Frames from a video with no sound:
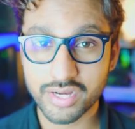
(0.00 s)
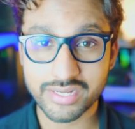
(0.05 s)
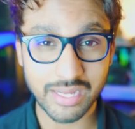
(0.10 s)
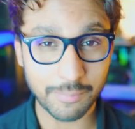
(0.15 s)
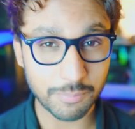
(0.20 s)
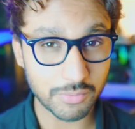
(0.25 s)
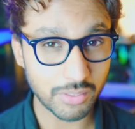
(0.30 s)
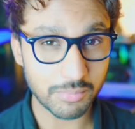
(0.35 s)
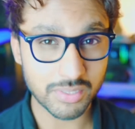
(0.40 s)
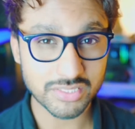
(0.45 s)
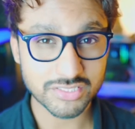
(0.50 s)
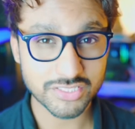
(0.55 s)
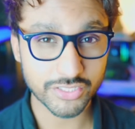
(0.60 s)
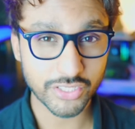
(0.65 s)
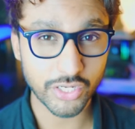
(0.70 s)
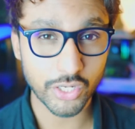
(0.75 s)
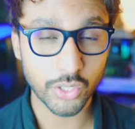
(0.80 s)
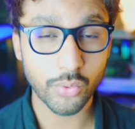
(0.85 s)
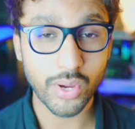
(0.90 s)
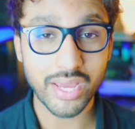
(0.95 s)
a couple of months
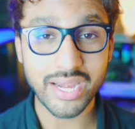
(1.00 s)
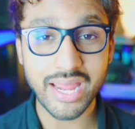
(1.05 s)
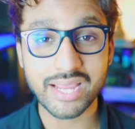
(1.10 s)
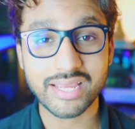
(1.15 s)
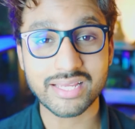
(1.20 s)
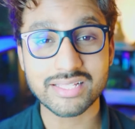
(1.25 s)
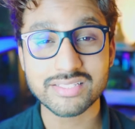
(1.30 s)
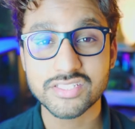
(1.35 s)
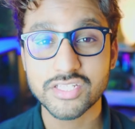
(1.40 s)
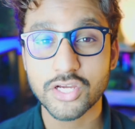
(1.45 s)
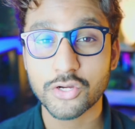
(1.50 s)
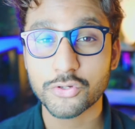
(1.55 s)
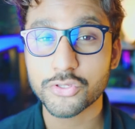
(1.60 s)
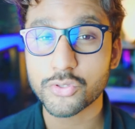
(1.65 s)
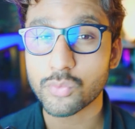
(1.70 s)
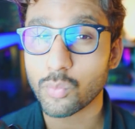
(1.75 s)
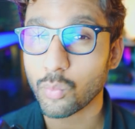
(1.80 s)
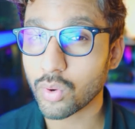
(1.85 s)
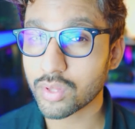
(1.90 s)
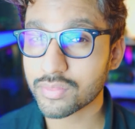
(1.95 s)
ago, and I can tell
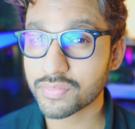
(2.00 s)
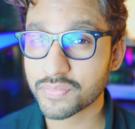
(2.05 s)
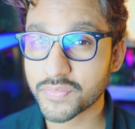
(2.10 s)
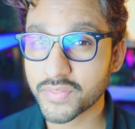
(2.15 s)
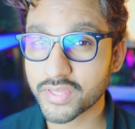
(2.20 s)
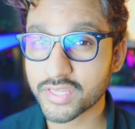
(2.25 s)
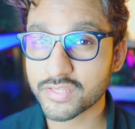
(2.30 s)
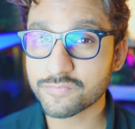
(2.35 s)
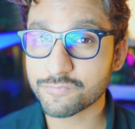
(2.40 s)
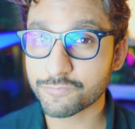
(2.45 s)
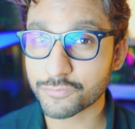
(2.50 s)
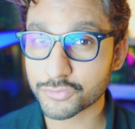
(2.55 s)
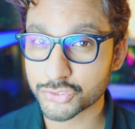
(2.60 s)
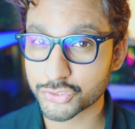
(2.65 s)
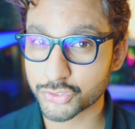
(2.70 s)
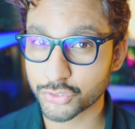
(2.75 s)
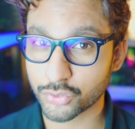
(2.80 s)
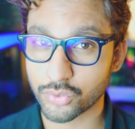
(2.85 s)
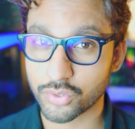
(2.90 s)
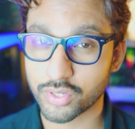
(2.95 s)
you one thing for
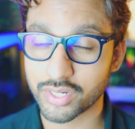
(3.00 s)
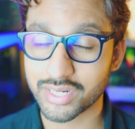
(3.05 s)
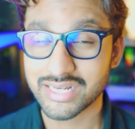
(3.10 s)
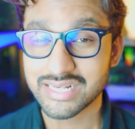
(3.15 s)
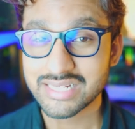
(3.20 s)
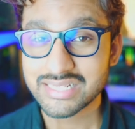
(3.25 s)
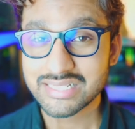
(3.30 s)
sure,